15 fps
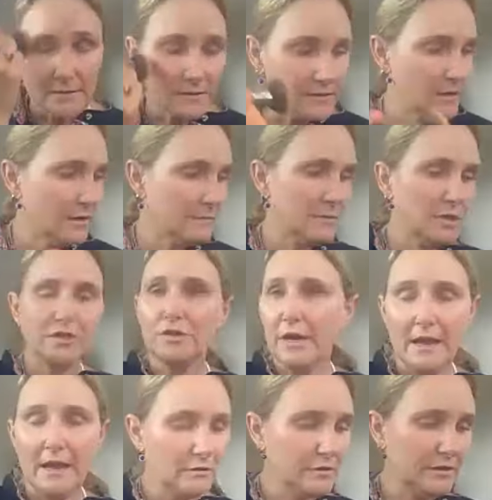So I'm not sure
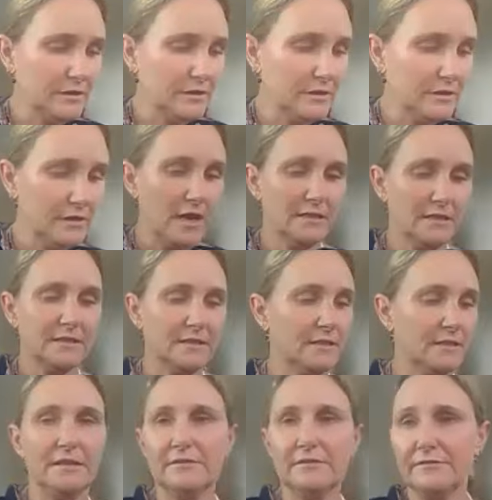how good the
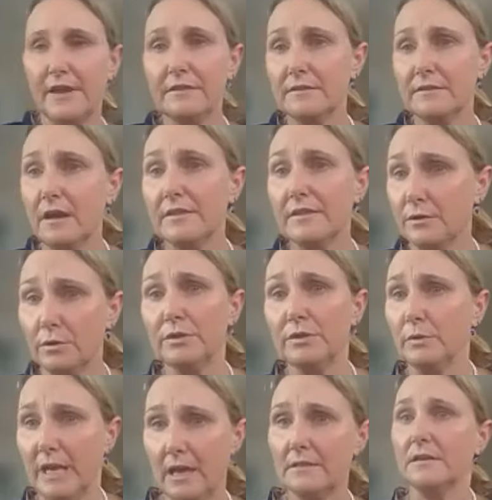lighting is in here. Faith and I
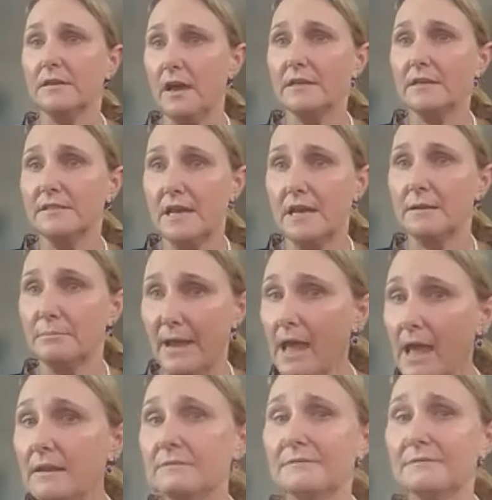thought that we had the lighting down
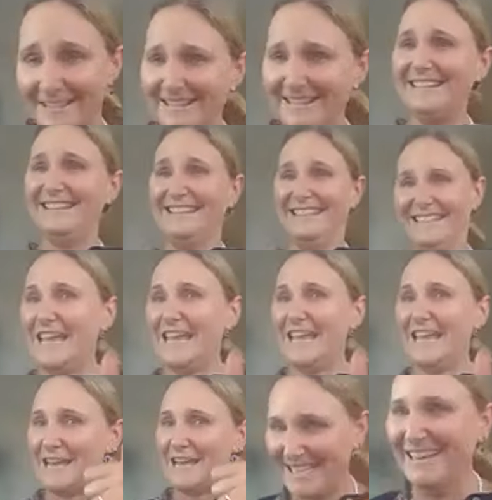pat.
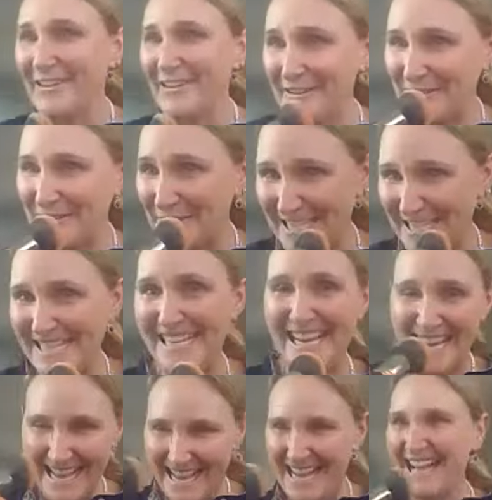Yes, I'm good.
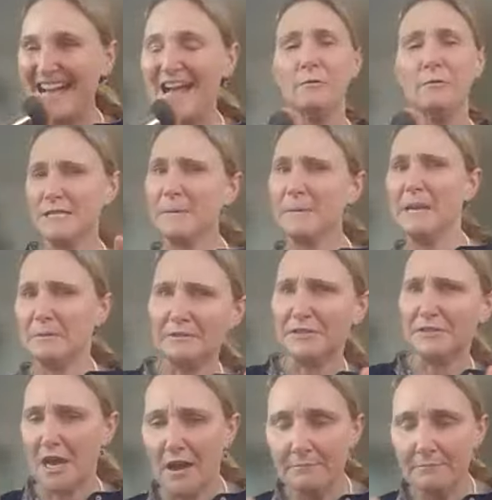We spent a bit of
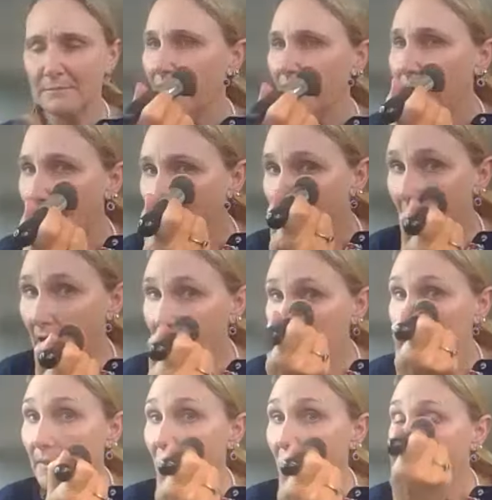time.
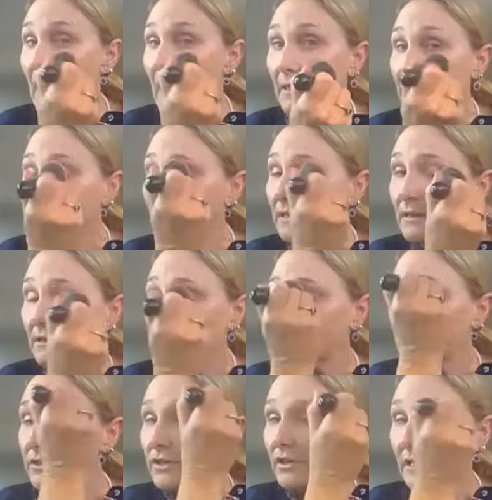And then
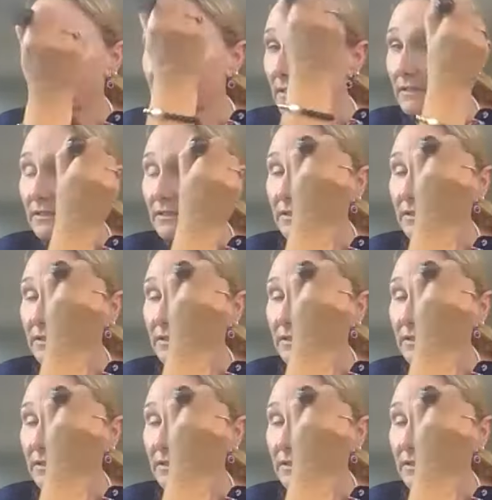literally you